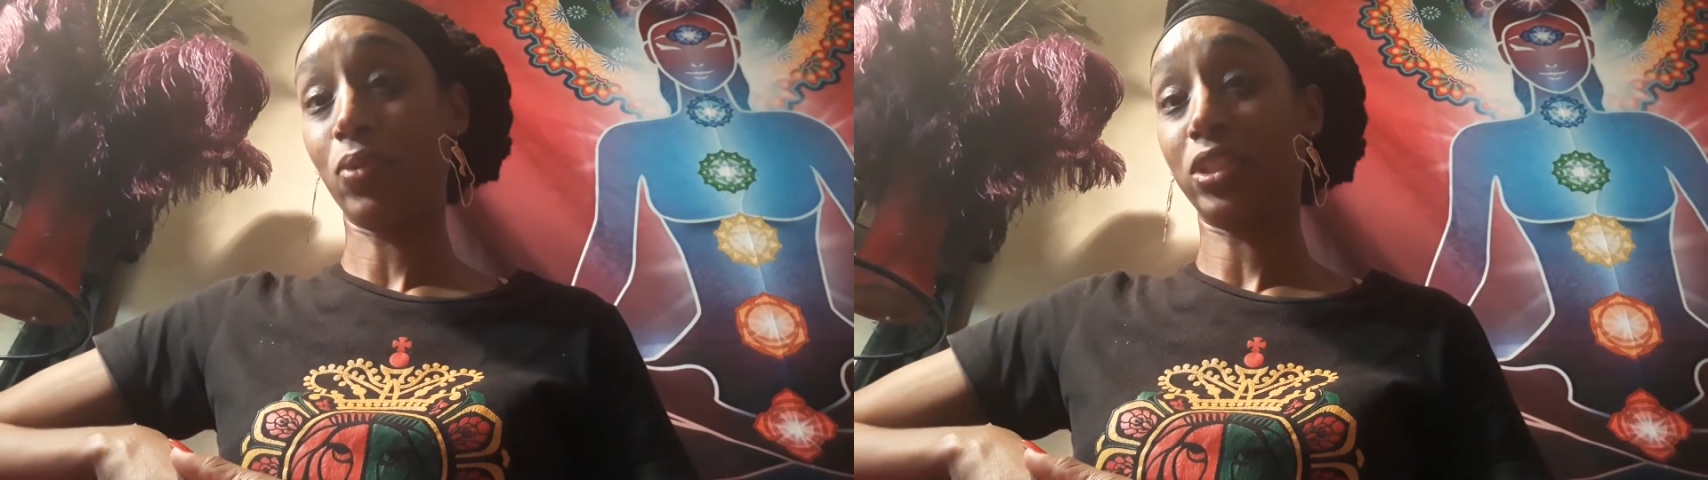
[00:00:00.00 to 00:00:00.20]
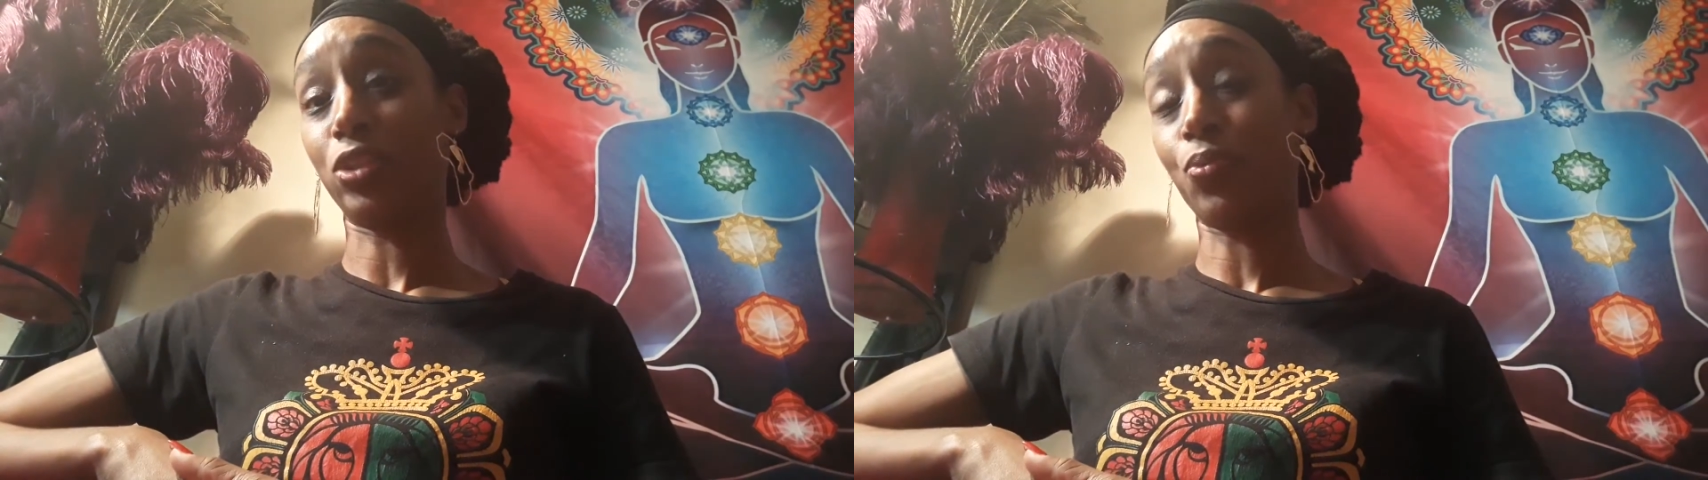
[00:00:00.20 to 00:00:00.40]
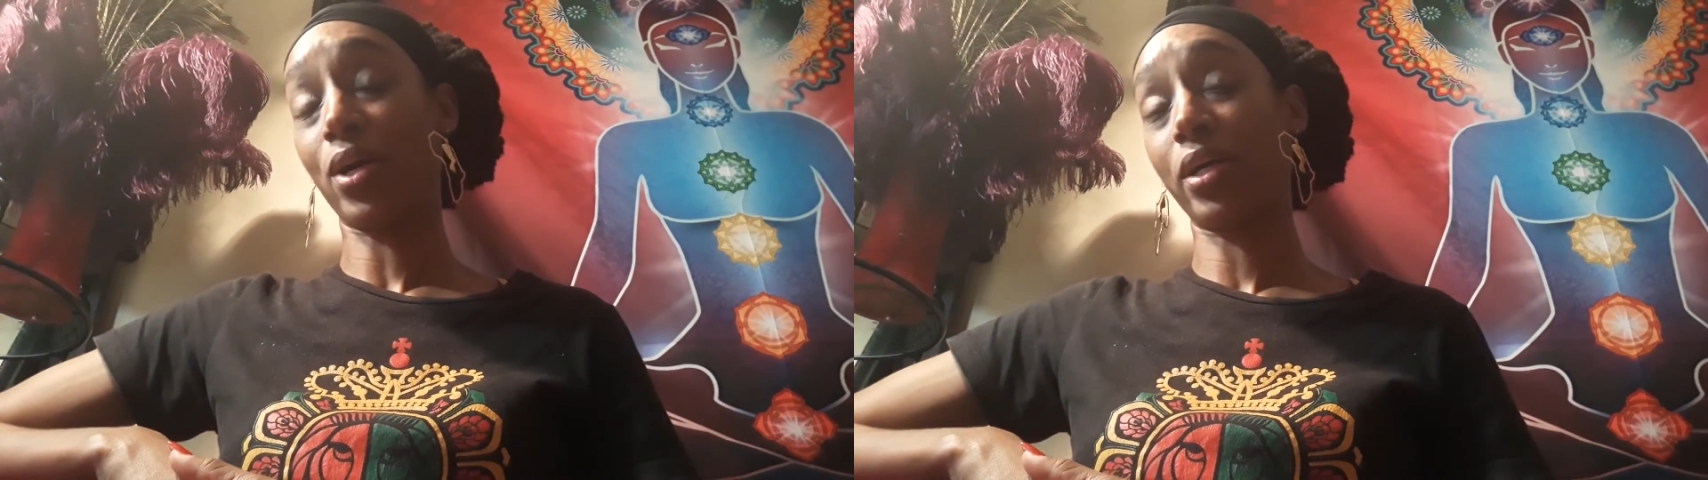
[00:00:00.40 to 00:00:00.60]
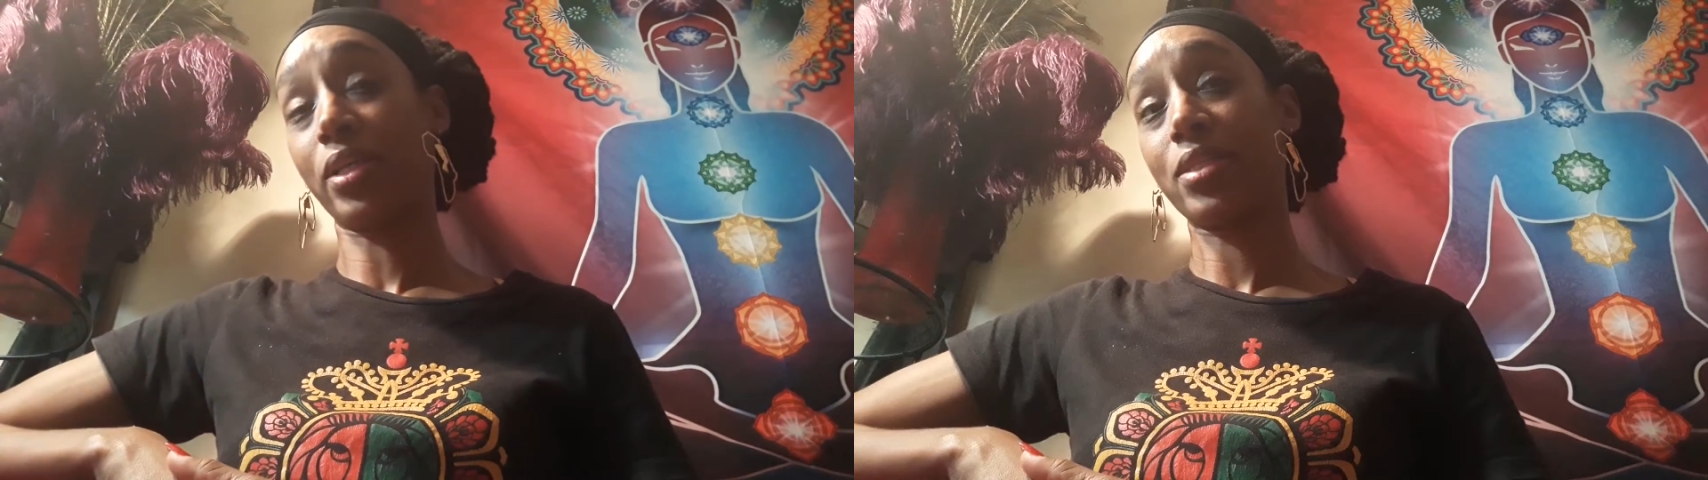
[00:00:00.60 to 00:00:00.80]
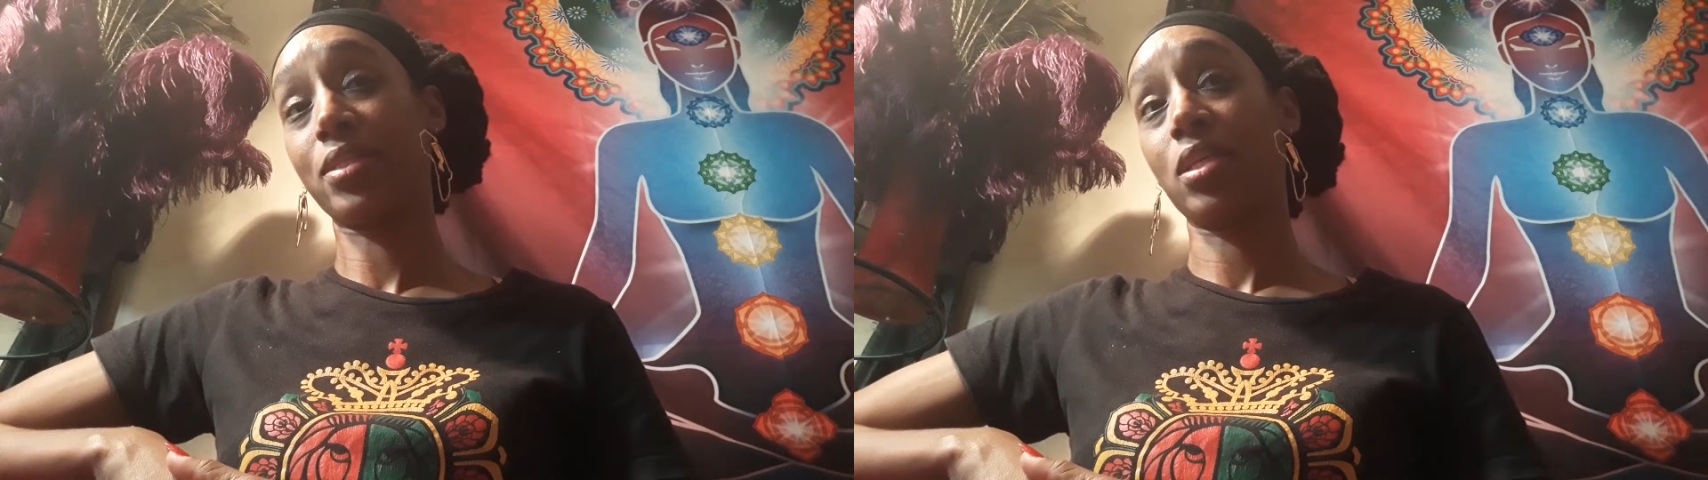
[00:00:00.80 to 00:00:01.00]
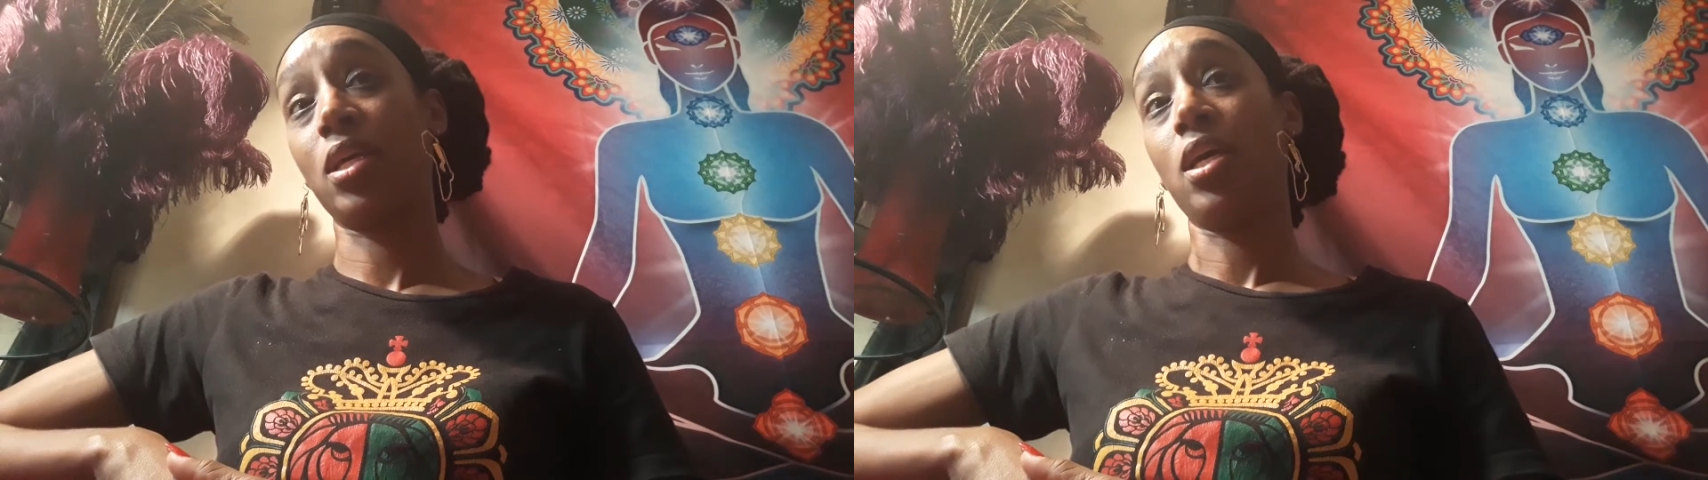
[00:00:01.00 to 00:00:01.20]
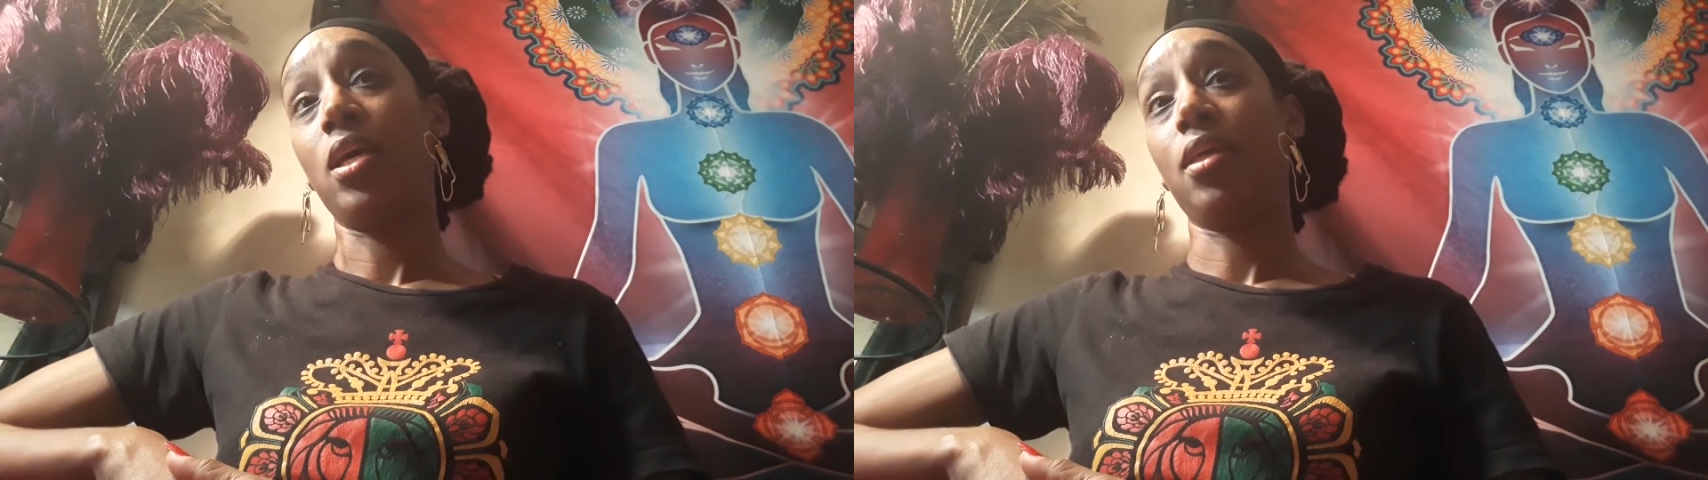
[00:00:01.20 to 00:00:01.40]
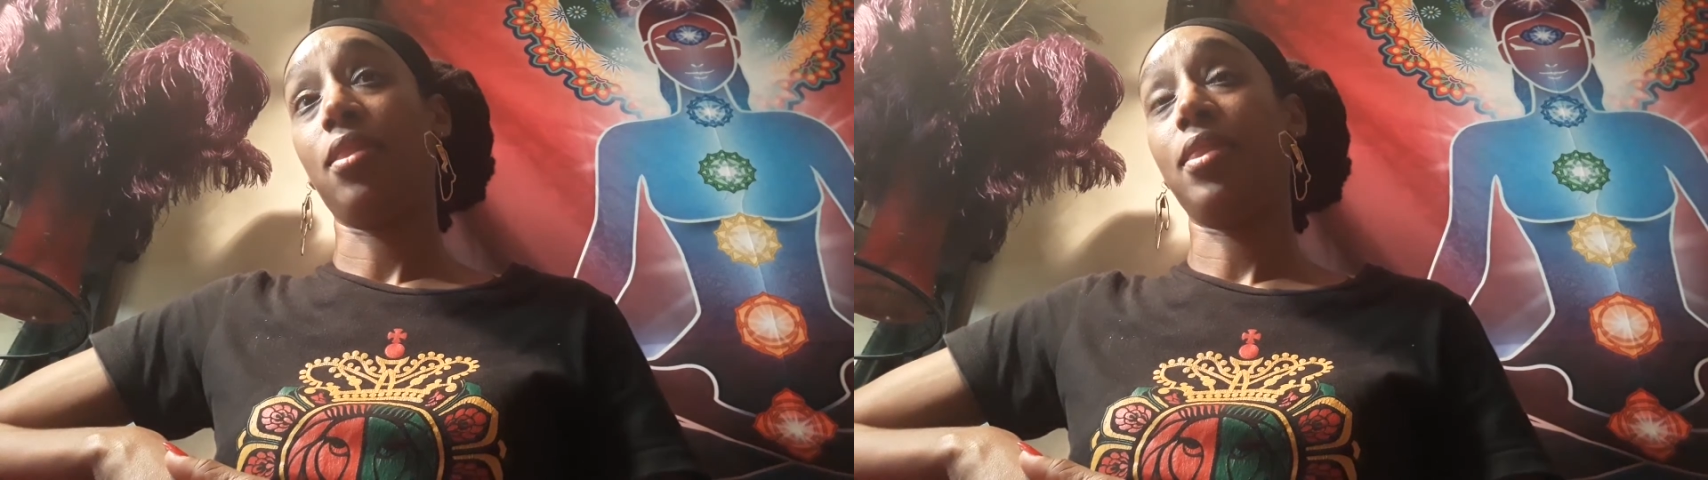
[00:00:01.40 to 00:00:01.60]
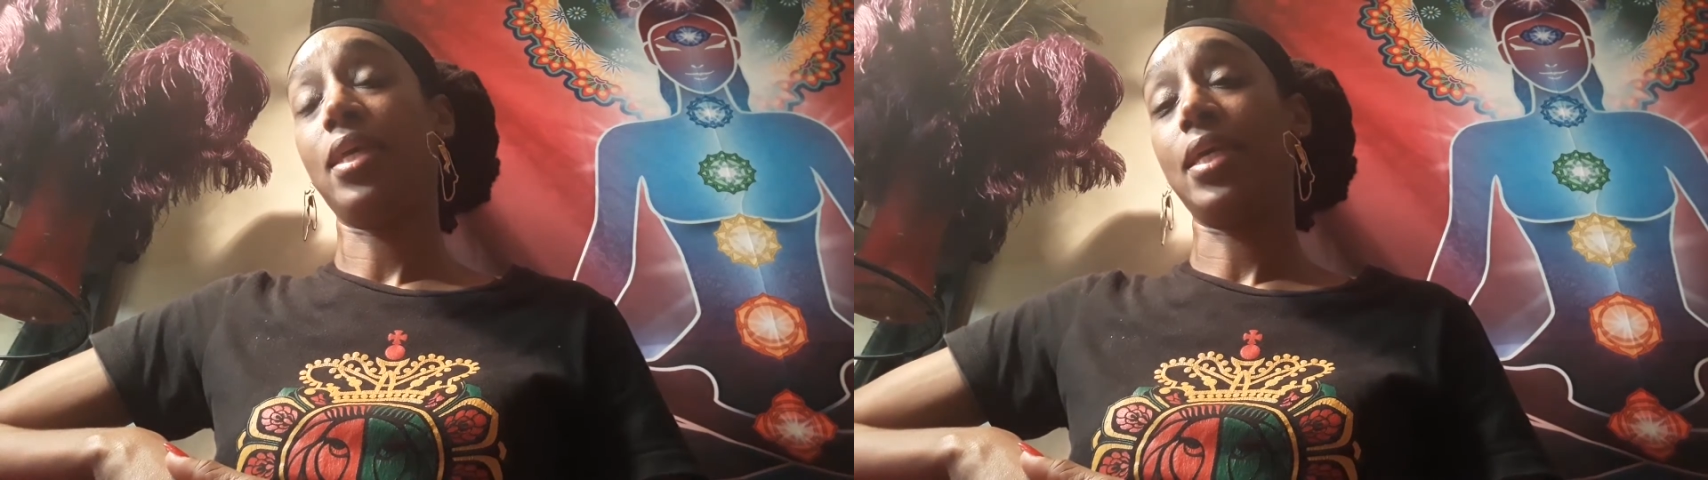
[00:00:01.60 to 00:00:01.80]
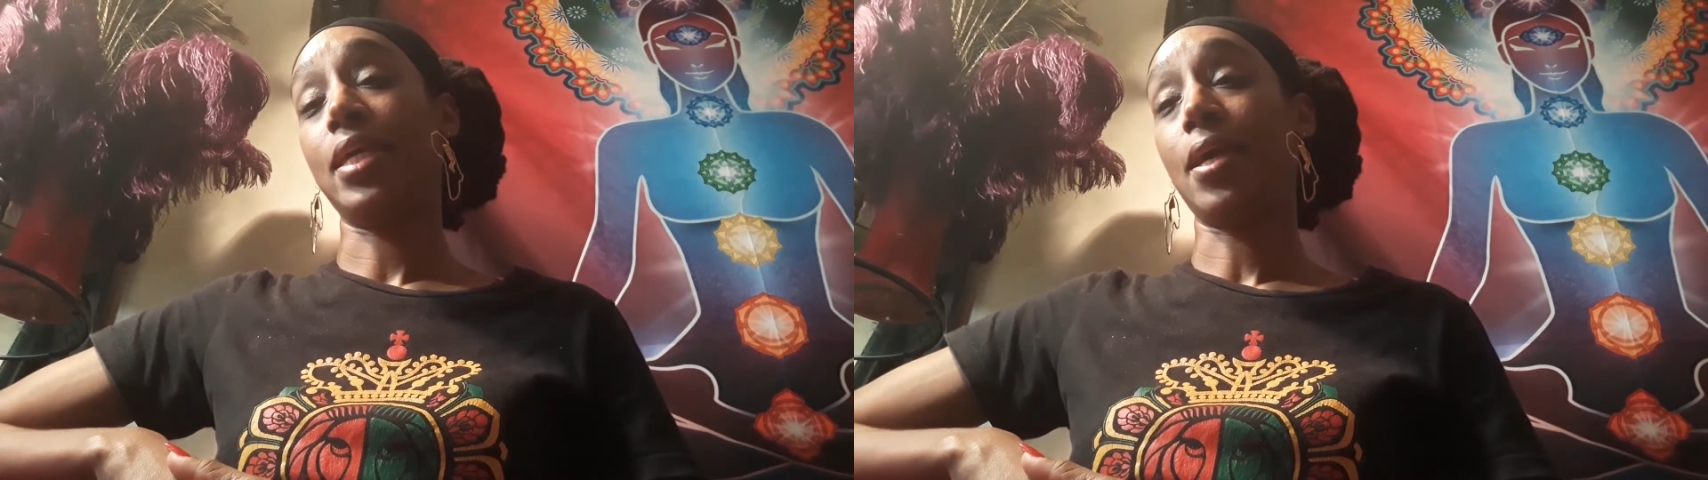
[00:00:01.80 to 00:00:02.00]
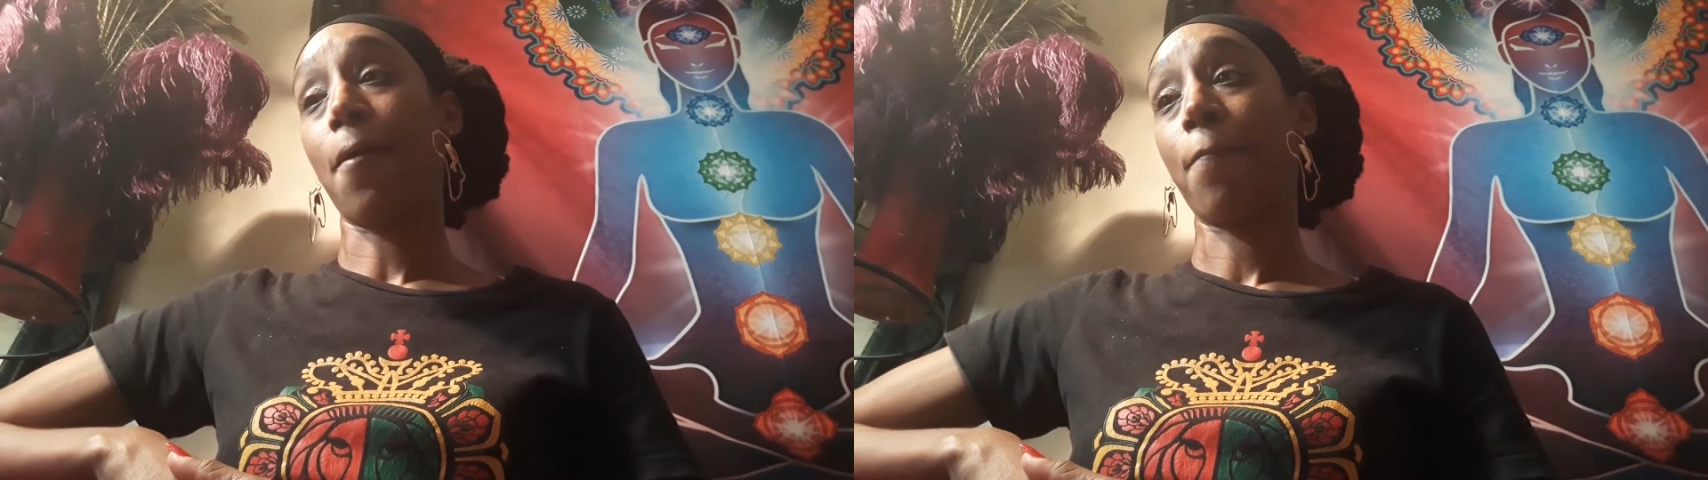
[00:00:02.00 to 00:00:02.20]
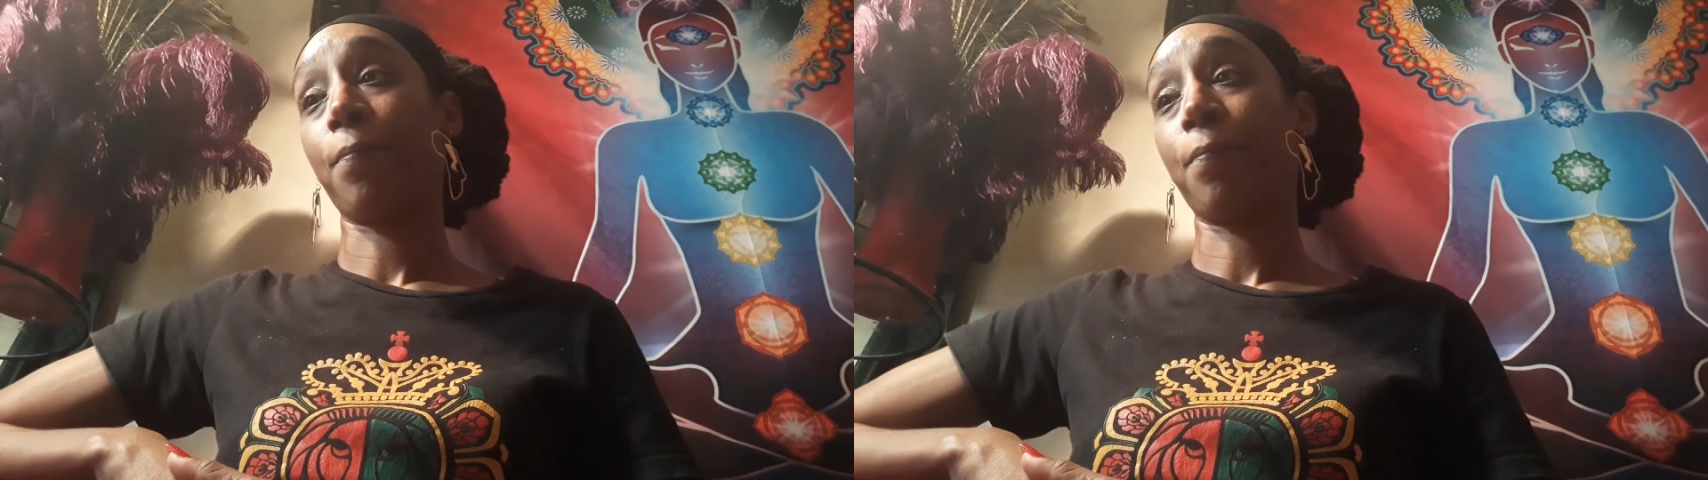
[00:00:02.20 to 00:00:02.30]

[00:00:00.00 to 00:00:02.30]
which was the